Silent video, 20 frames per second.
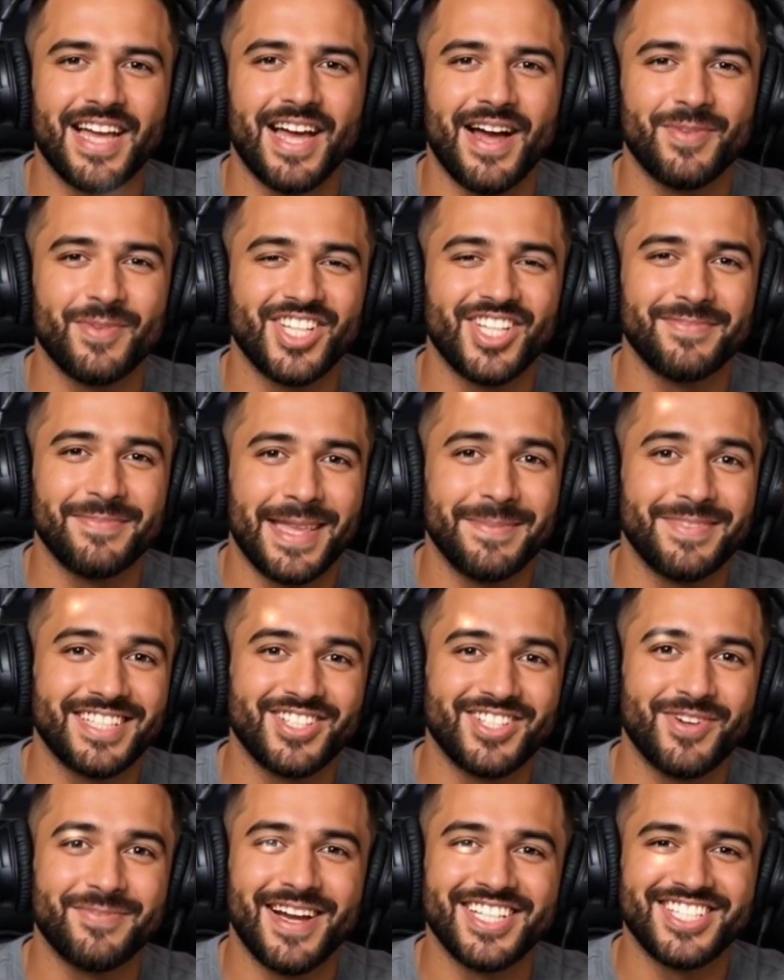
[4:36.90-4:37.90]
which may be
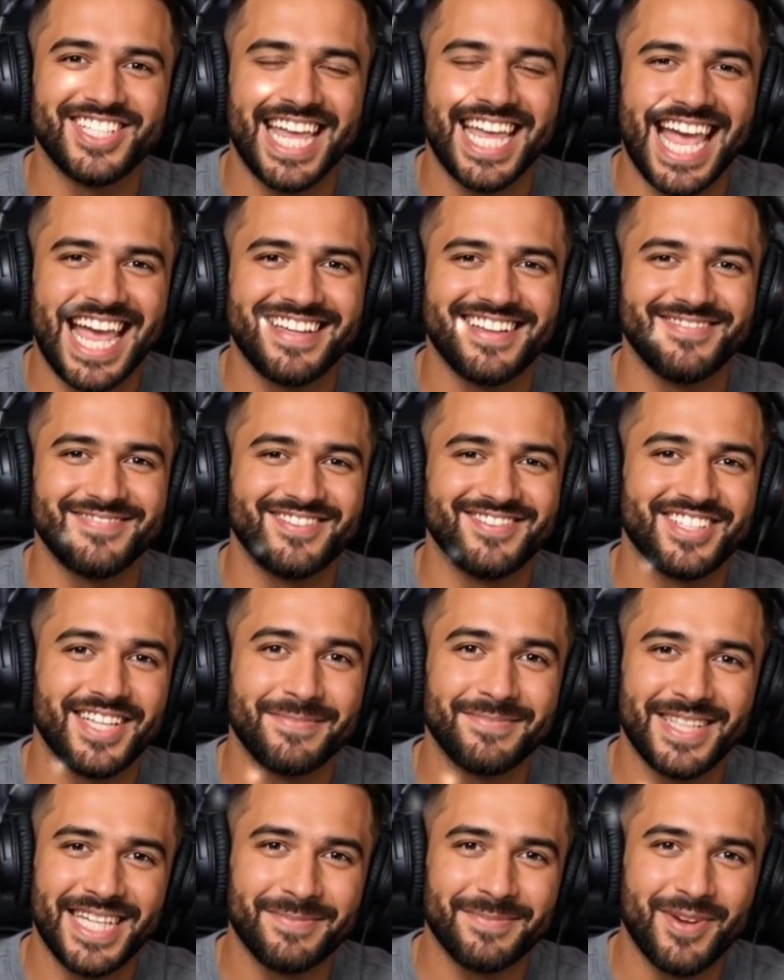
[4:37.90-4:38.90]
too much to ask for
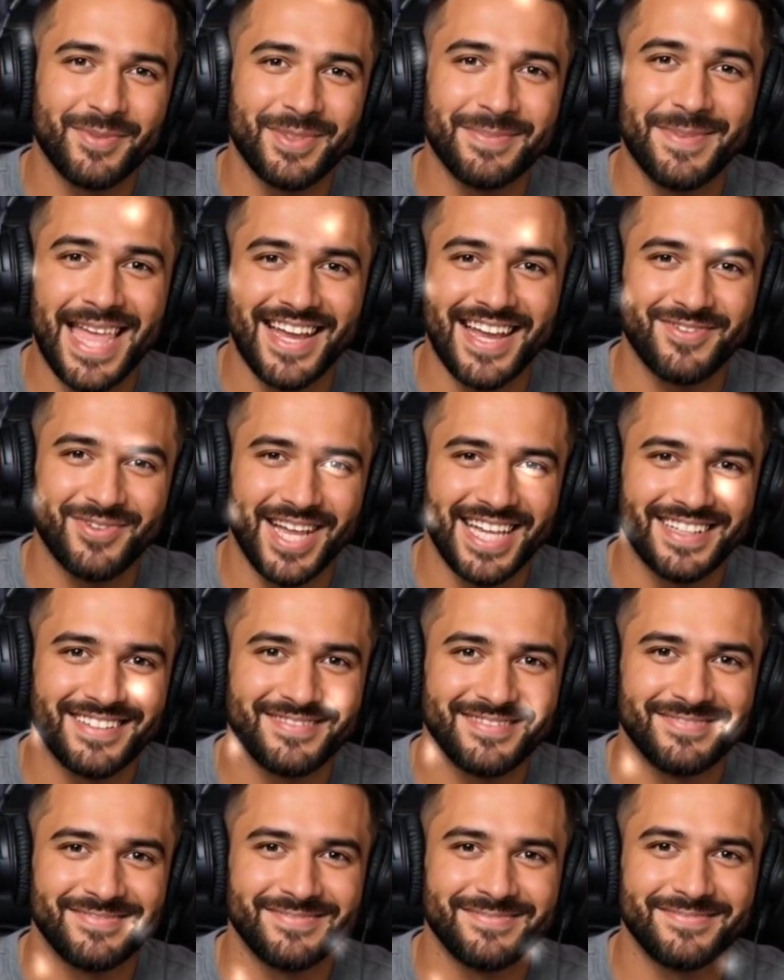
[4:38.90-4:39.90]
some people with bad credit.
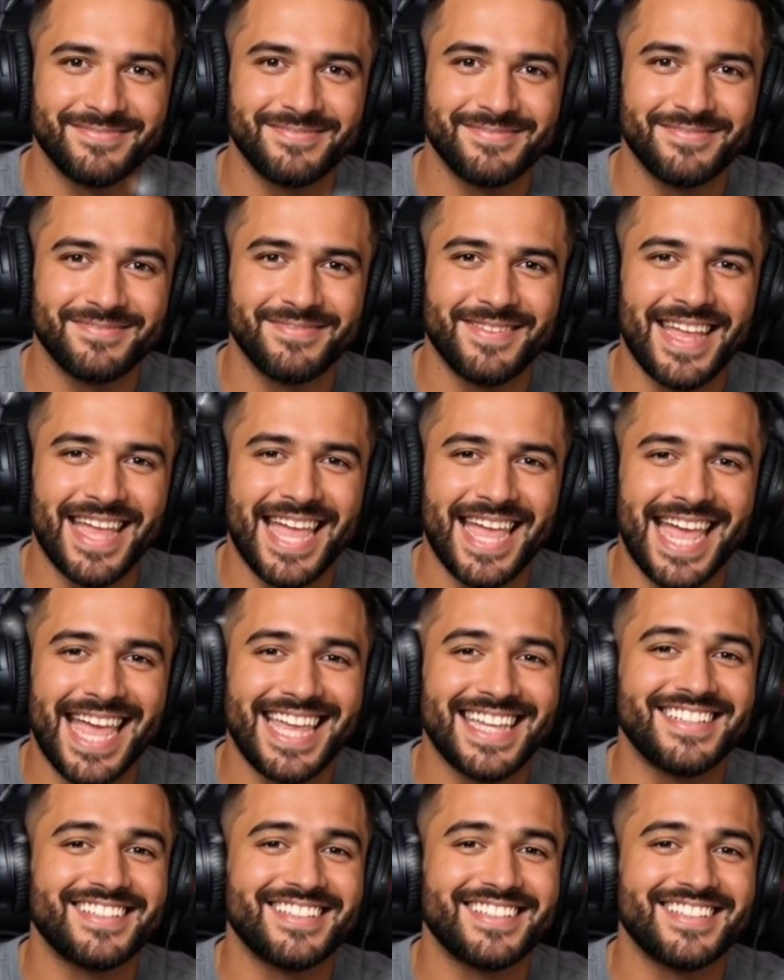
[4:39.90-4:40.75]
Any